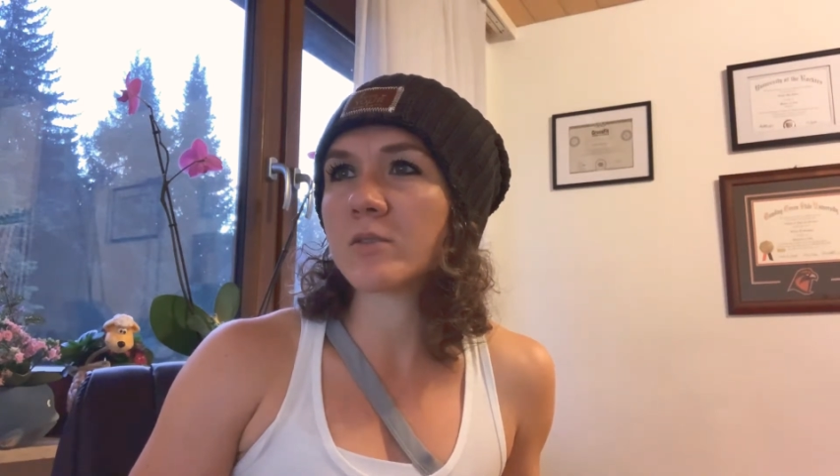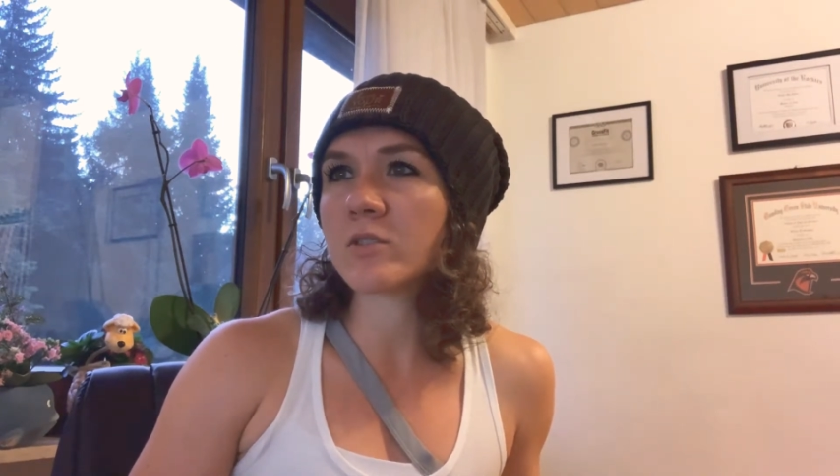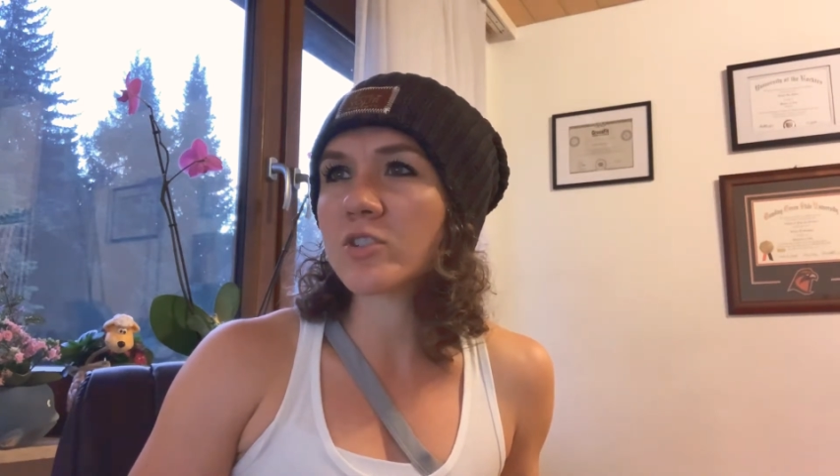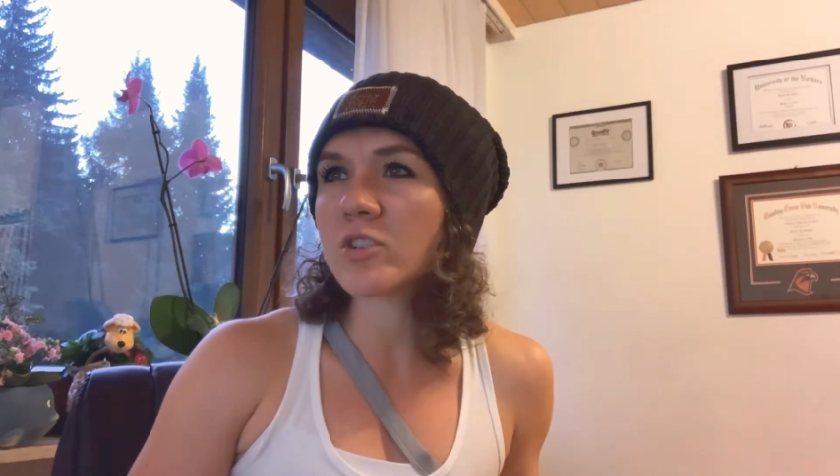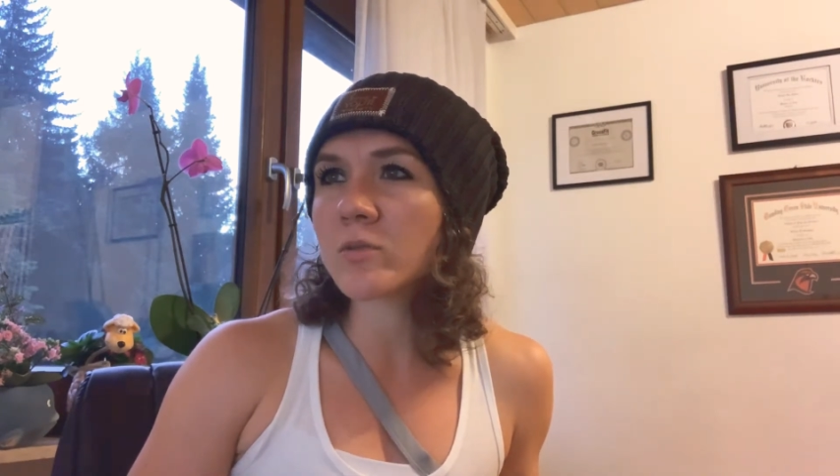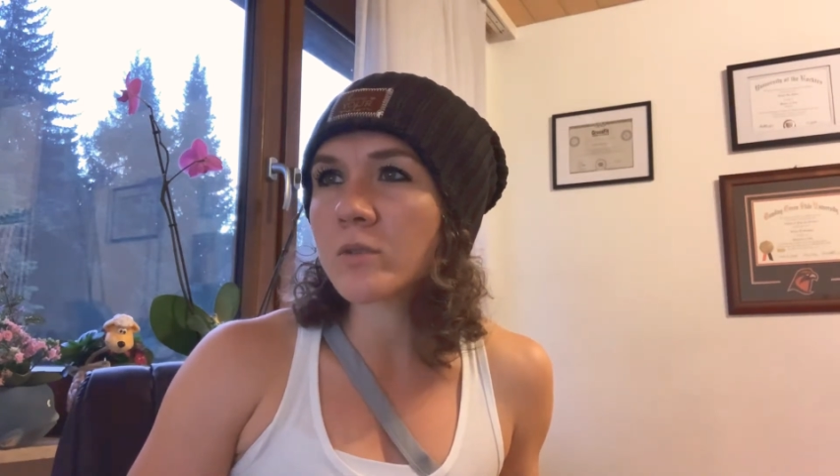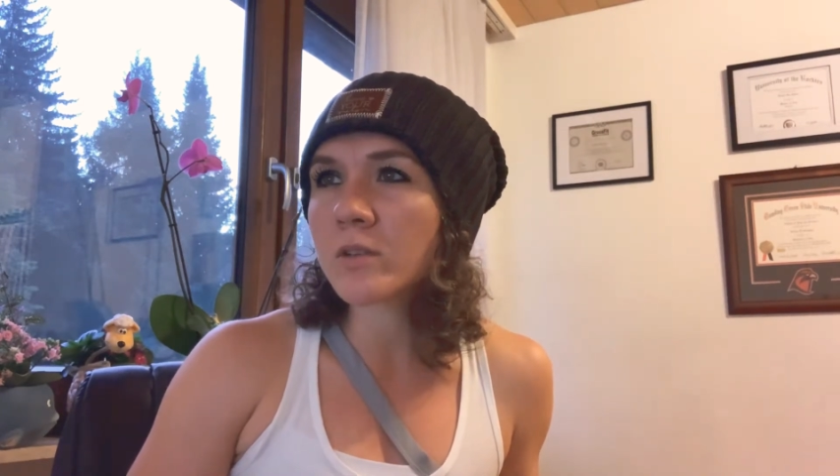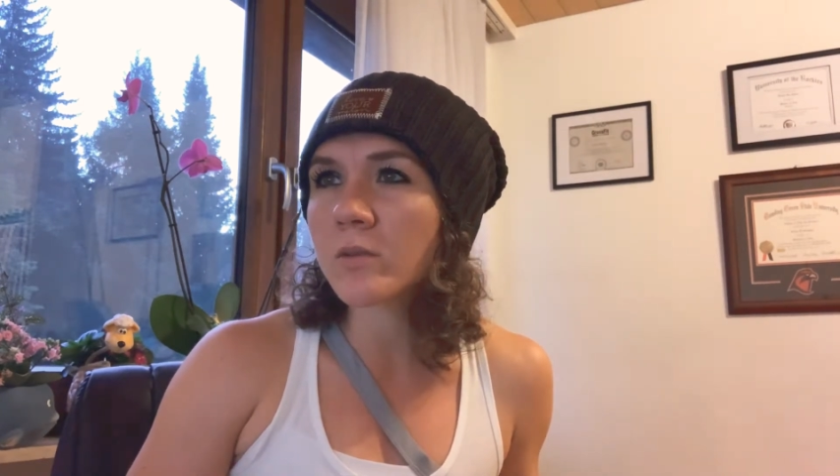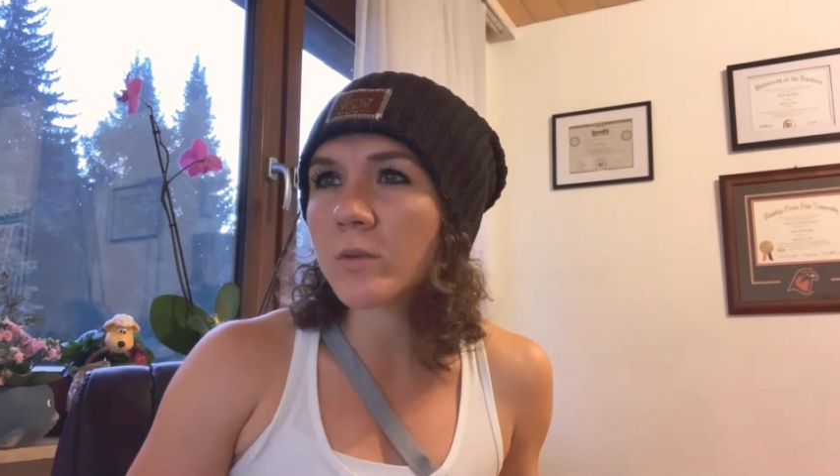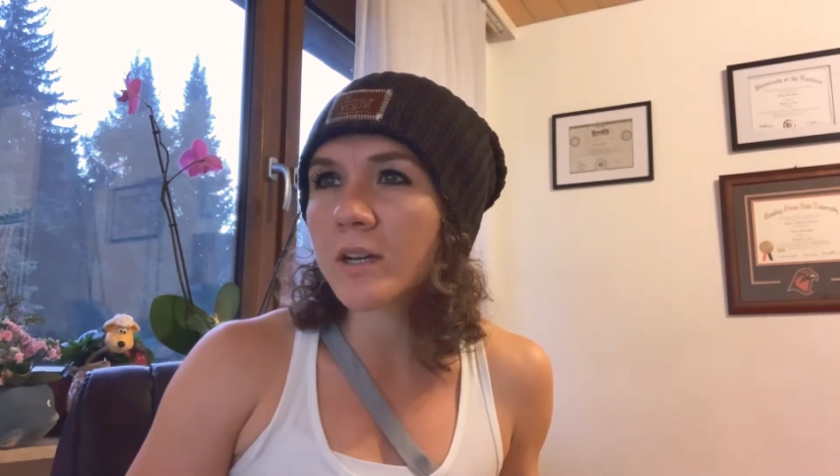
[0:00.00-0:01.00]
or shown in
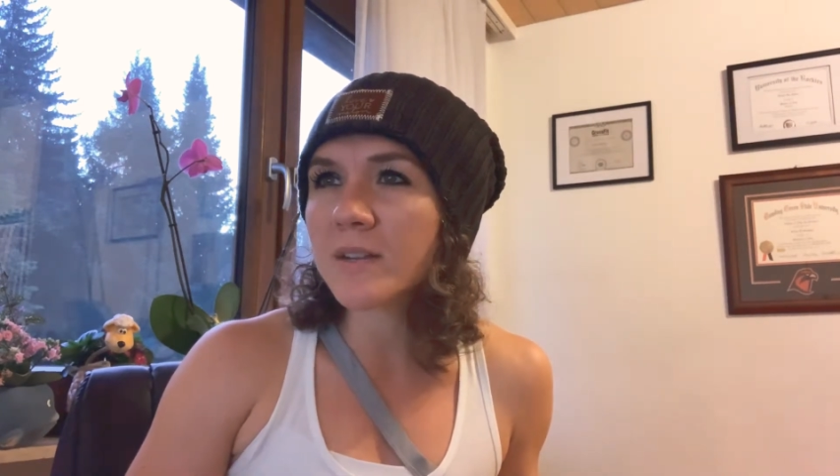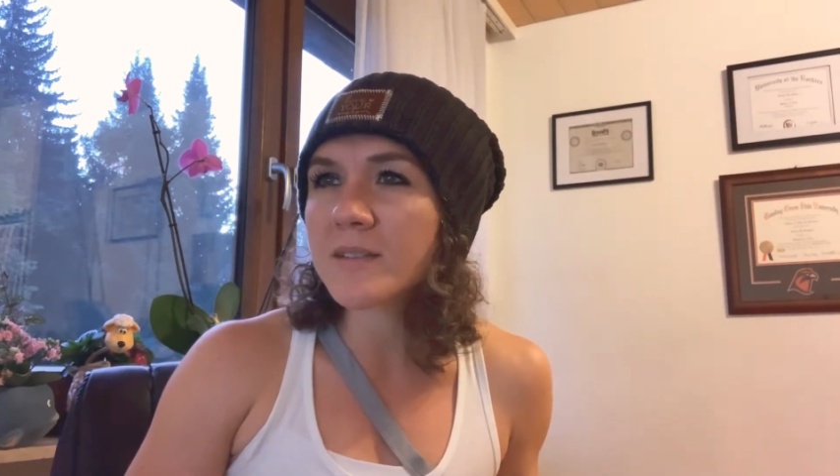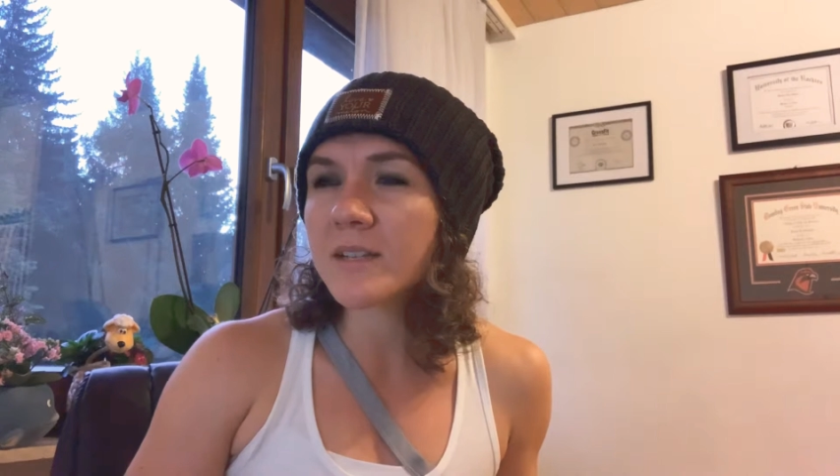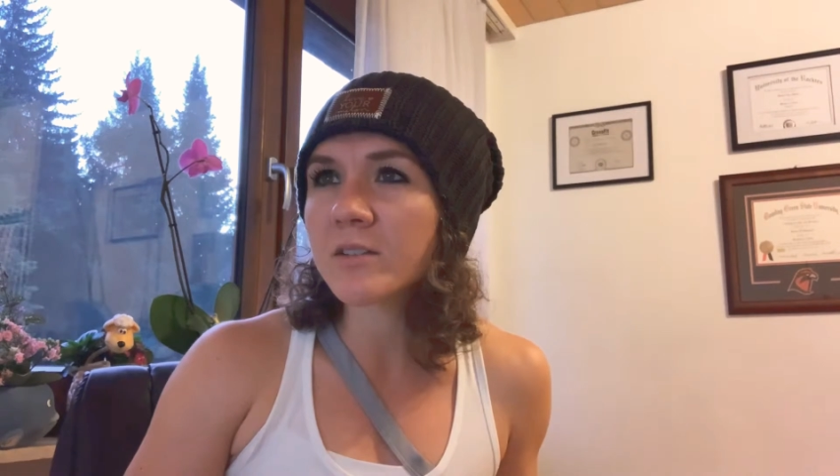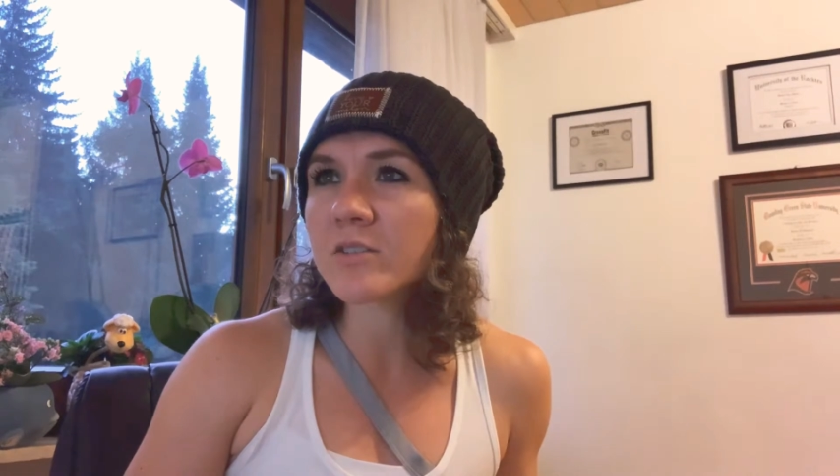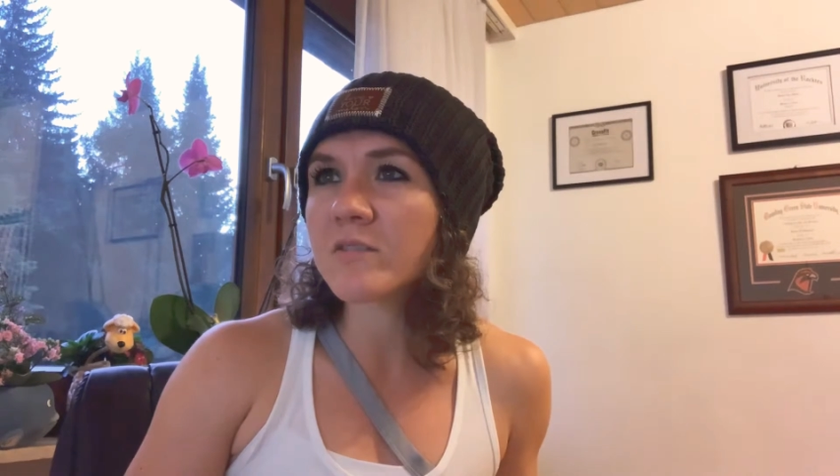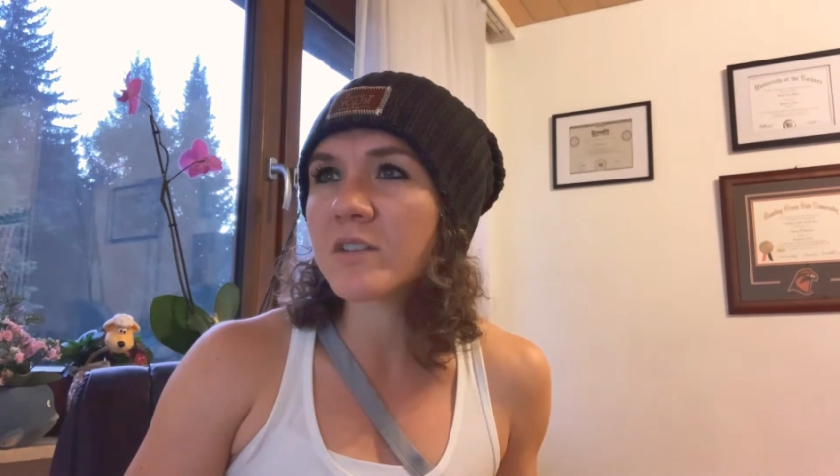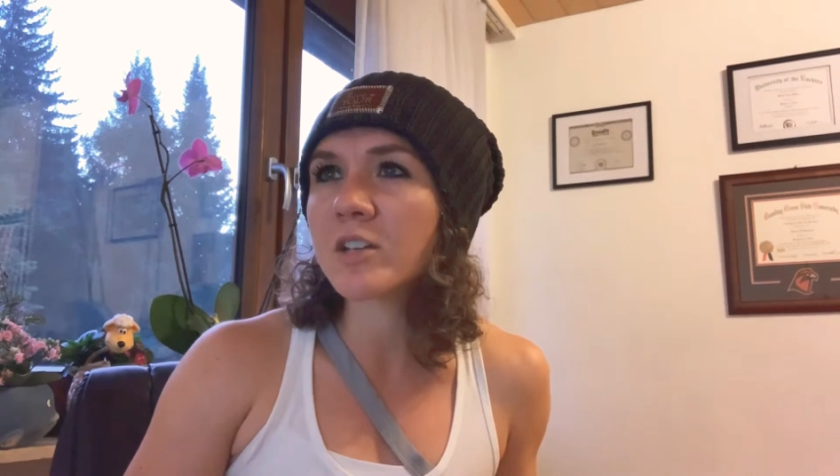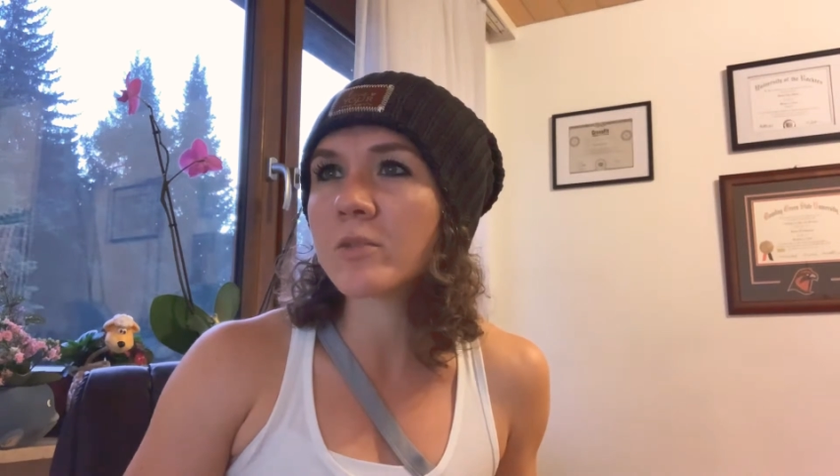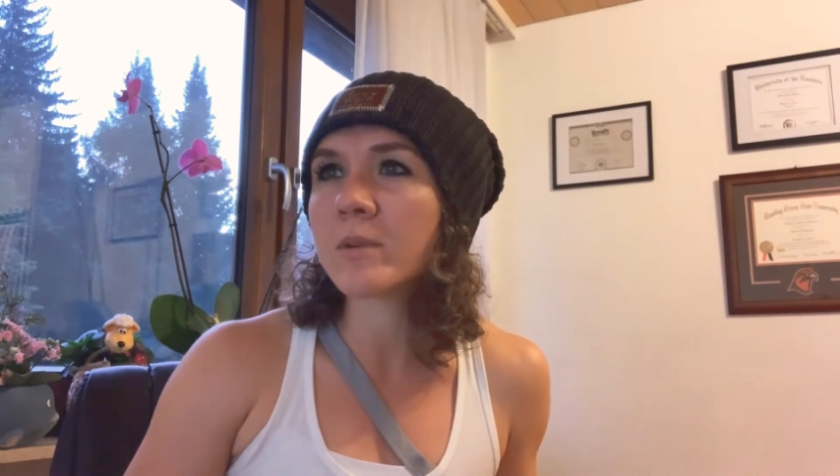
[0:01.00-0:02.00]
the workout standards
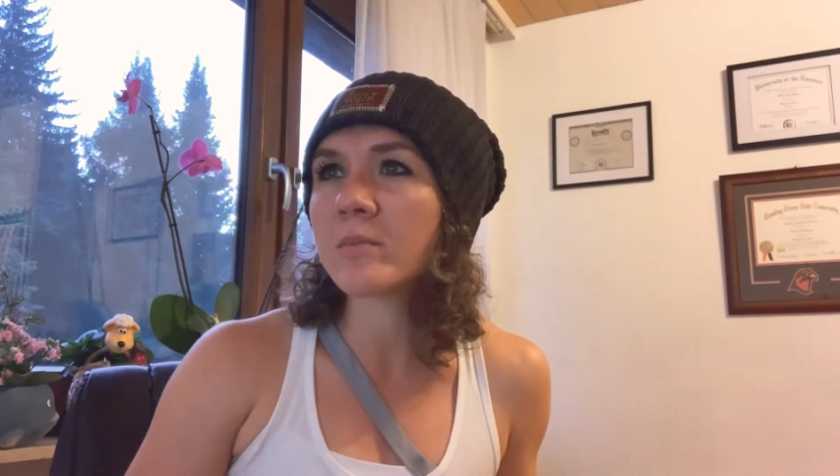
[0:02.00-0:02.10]
video may